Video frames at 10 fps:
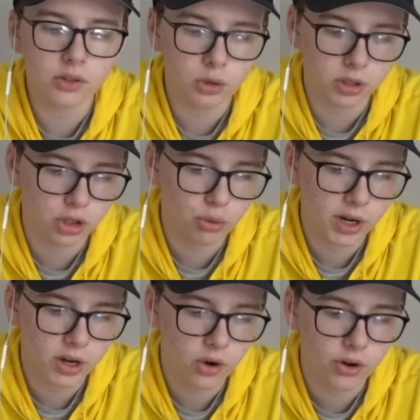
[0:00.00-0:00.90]
So it's a
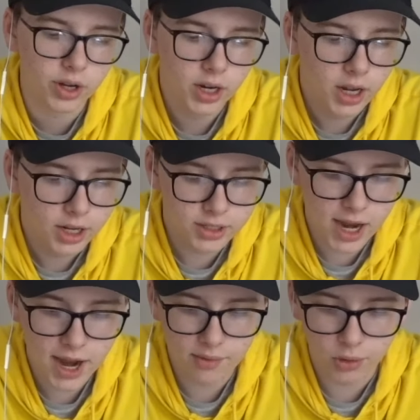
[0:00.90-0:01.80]
great card to
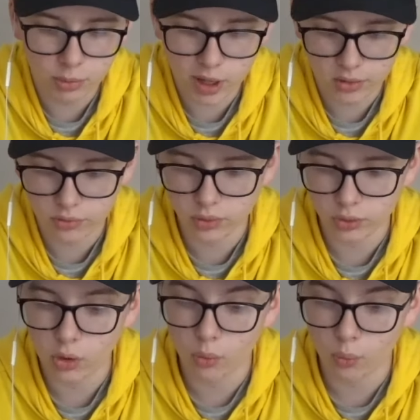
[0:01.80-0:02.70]
have on the
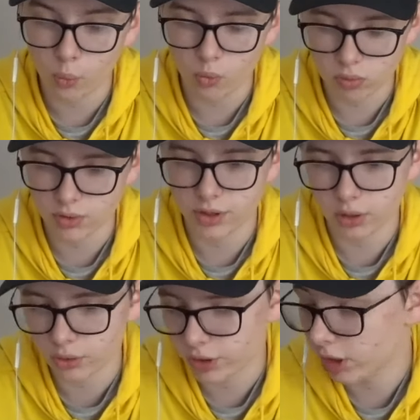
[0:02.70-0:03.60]
battlefield really
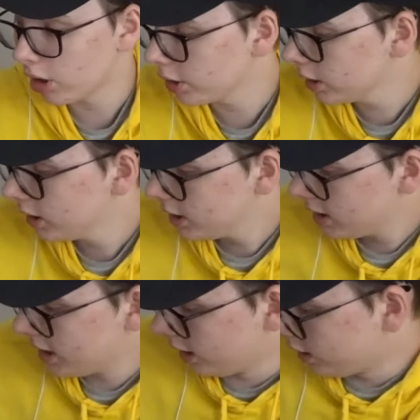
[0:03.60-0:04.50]
early on,
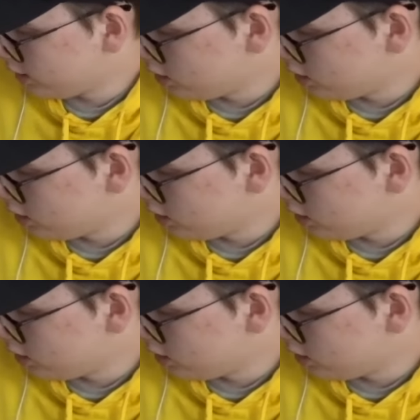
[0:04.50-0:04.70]
and